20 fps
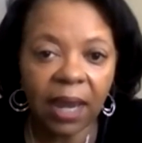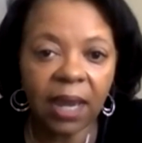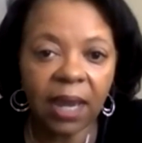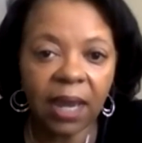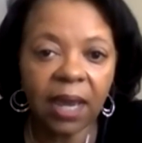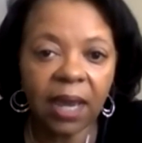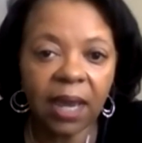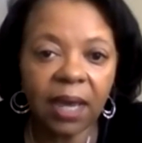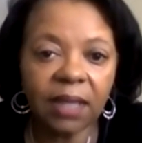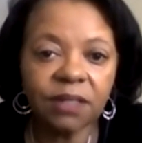
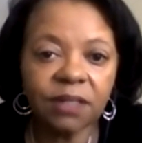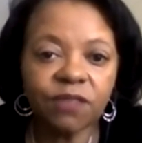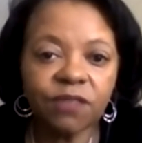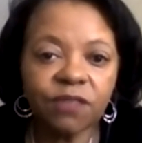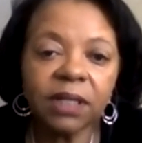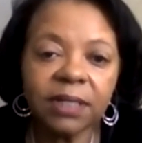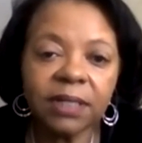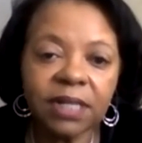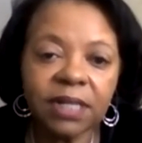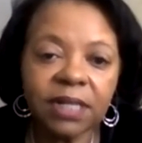And
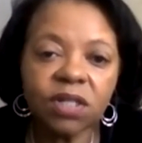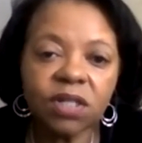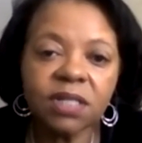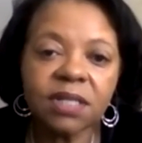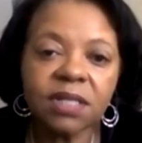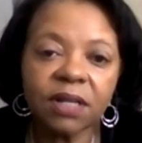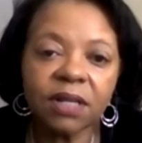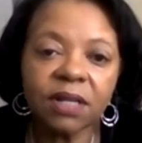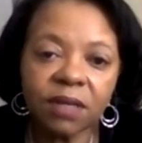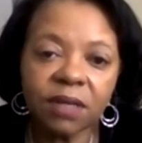for
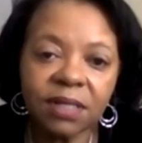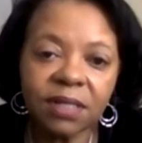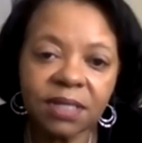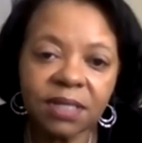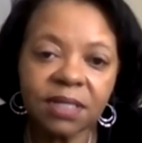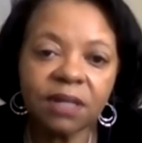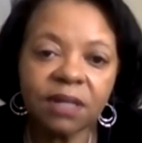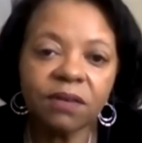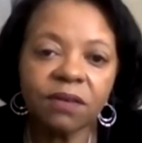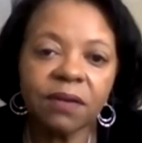clinicians that are
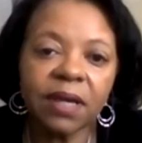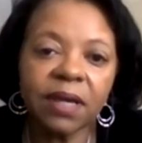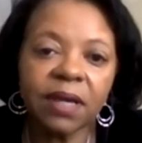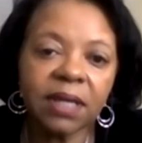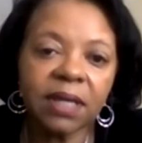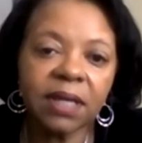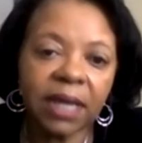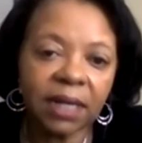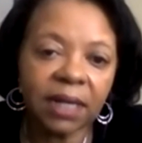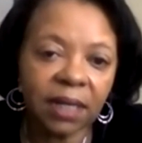
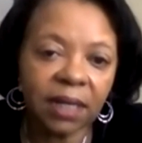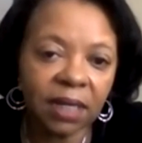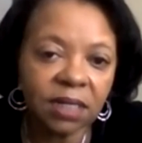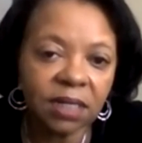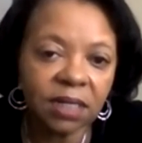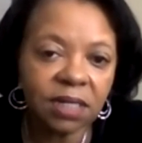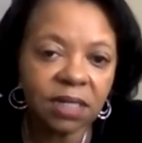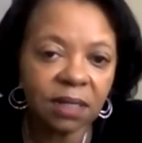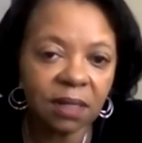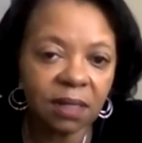considering getting
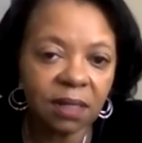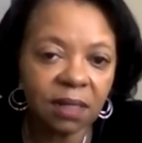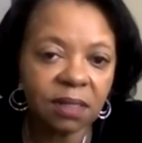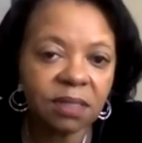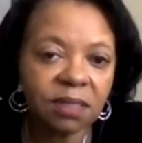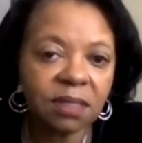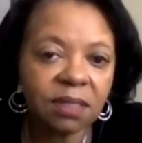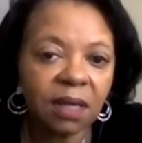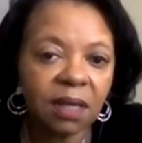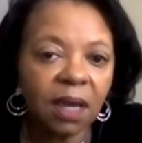into
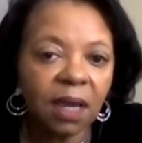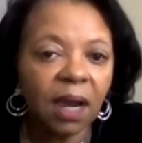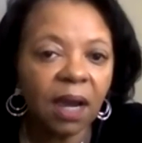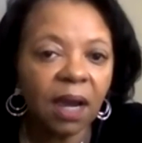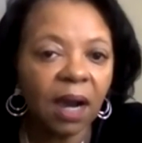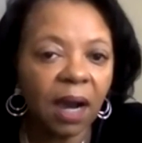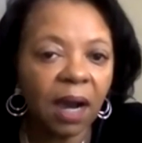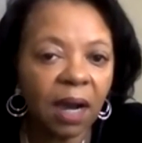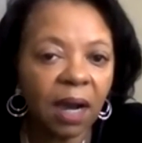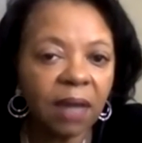this,
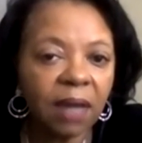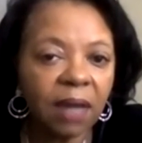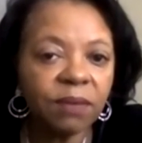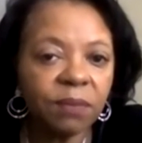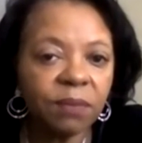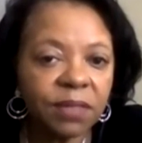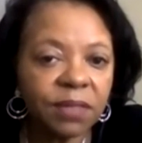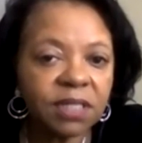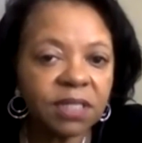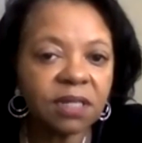
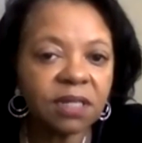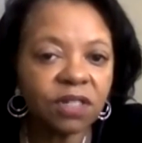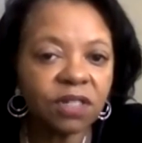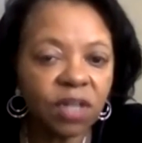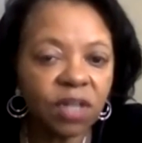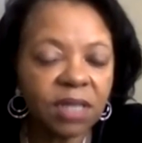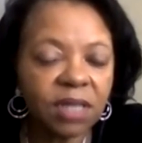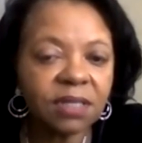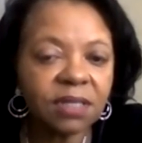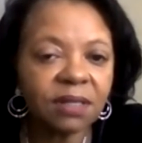I would
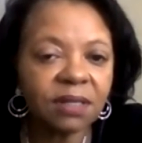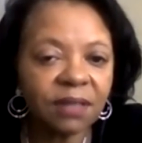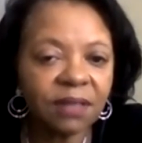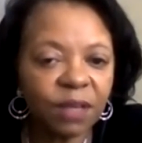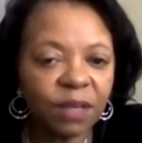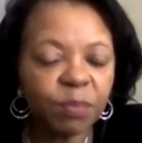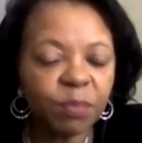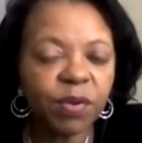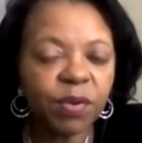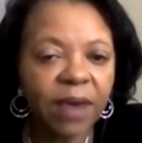suggest
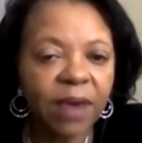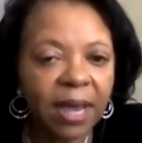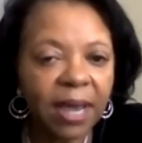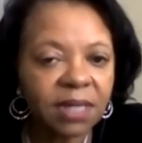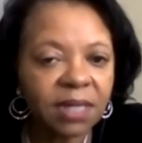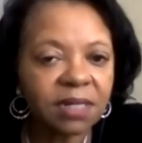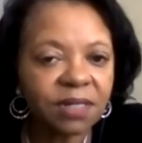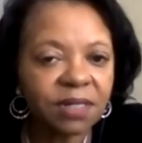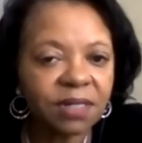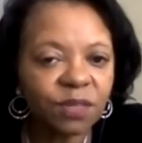that they
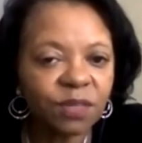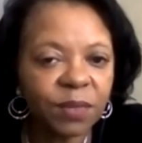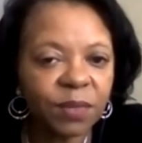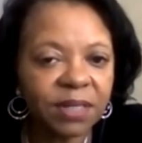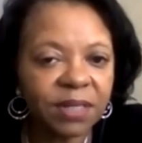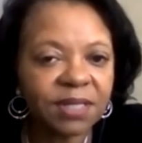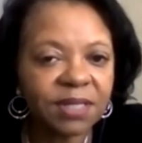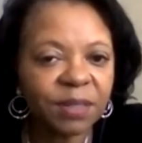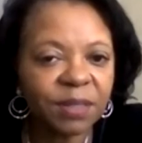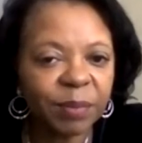practice
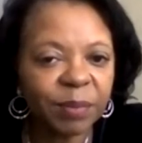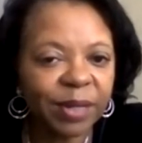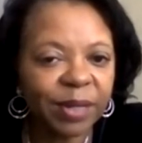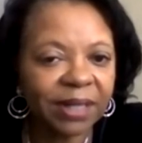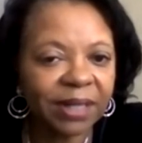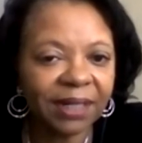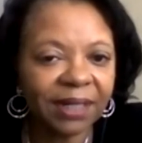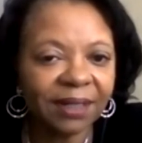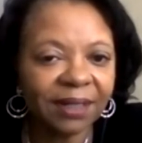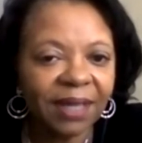with
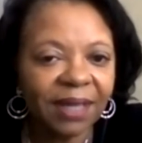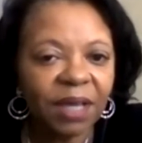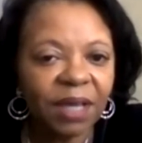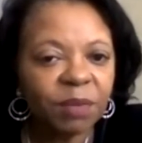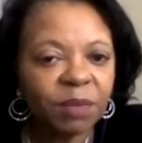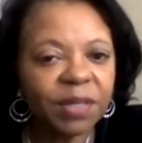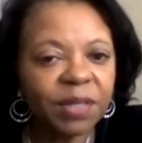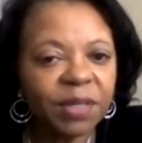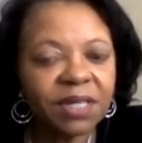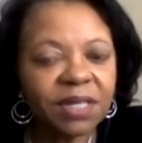somebody,
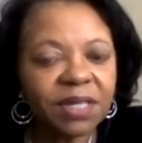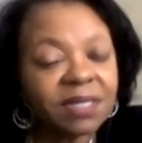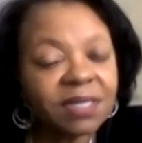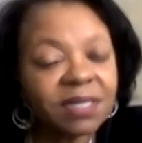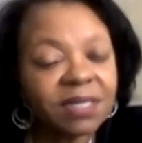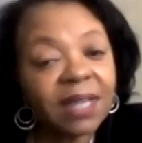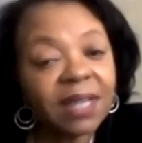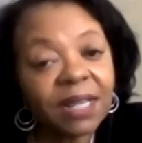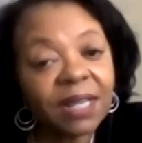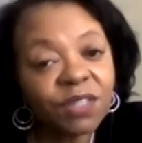
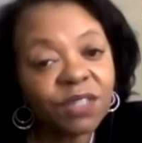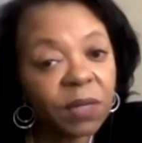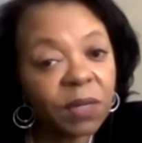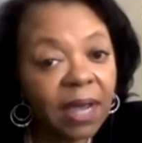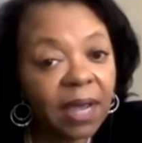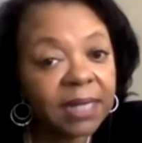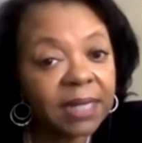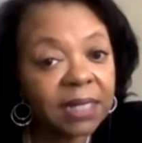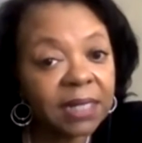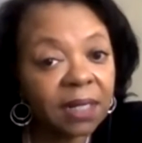because that's
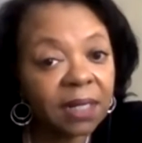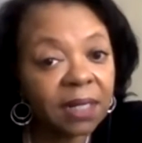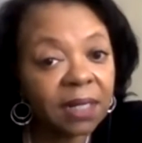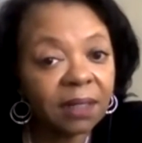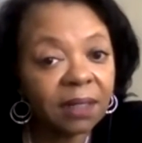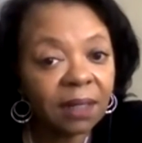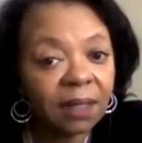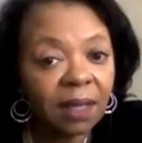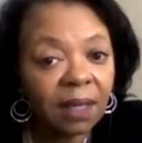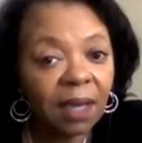what I
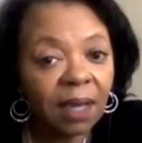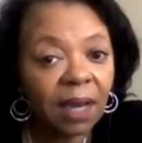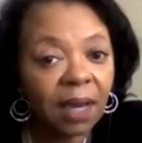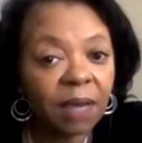did.